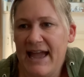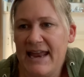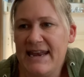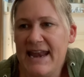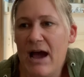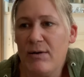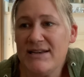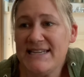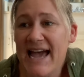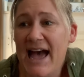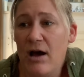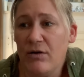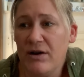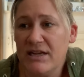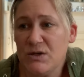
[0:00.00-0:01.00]
and now a
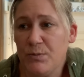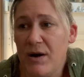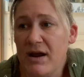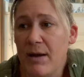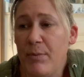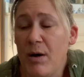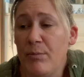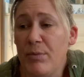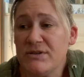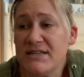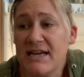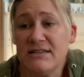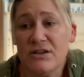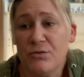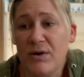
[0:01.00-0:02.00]
town had sprung up on both
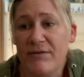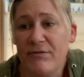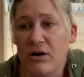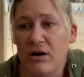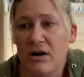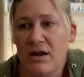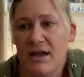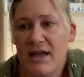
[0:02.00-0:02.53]
sides of the river.